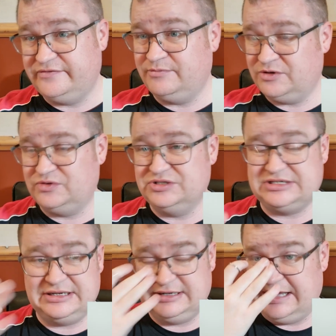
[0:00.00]
I'm not going to say
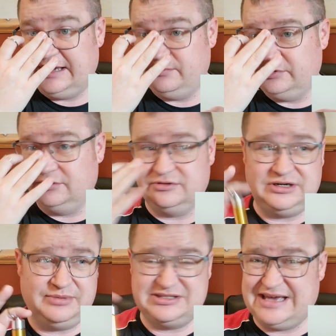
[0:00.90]
it live, but they're
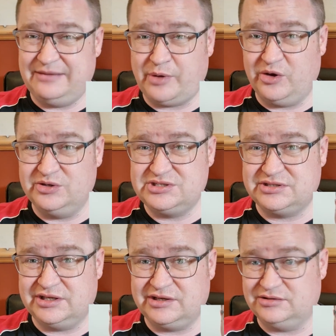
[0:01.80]
about £10, I
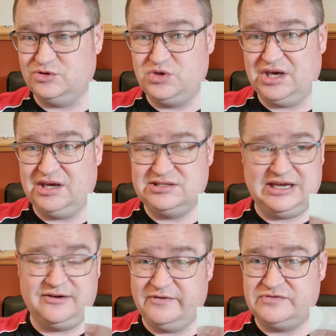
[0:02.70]
think, UK, 10
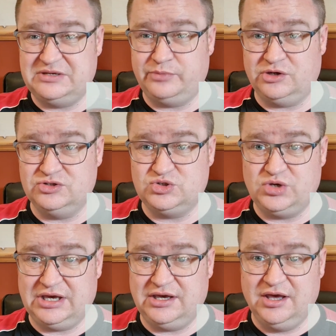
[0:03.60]
or
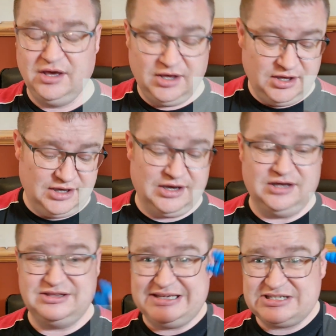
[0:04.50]
£15 UK.
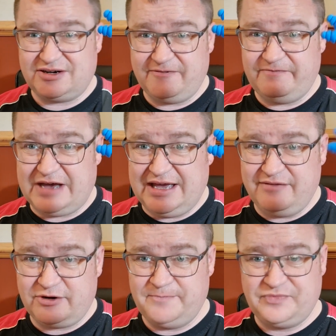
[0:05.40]
These are a
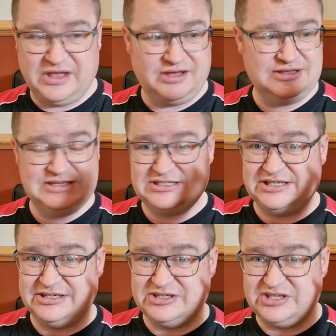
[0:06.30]
fiver, and these
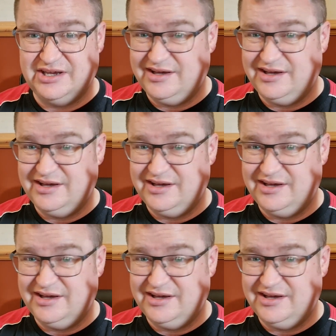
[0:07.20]
things